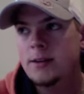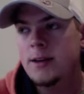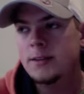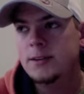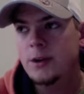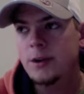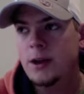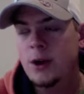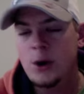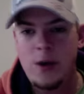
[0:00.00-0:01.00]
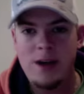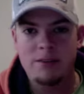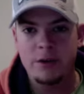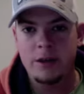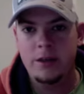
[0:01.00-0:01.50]
necessarily know
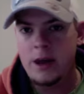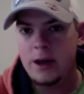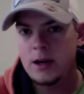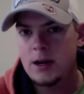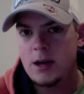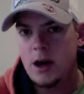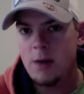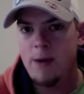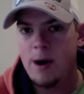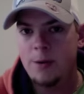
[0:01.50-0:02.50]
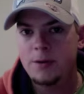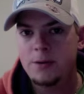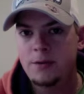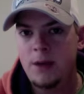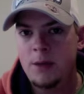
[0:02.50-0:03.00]
everything about
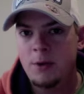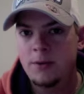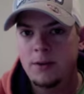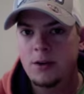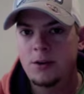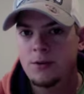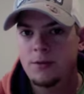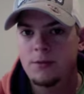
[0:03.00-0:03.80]
that person that you're